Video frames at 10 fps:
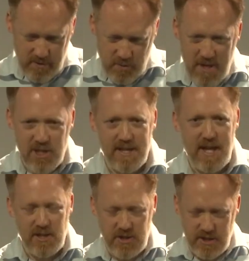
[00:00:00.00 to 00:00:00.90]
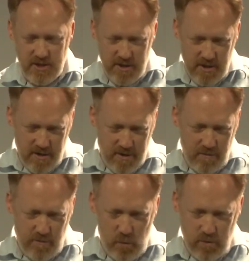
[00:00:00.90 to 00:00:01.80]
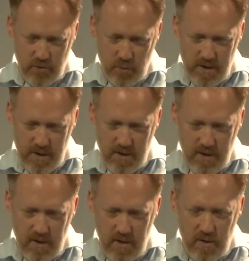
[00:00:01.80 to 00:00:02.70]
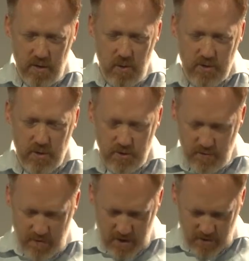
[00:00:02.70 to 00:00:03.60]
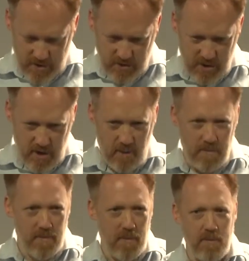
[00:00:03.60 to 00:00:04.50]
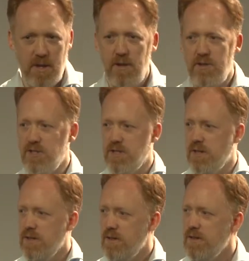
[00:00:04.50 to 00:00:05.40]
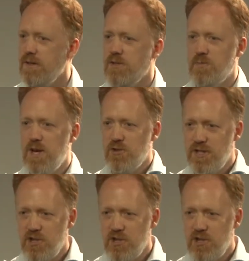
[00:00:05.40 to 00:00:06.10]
Spatial analysis falls within all sorts of areas. I mean, I noticed the spatial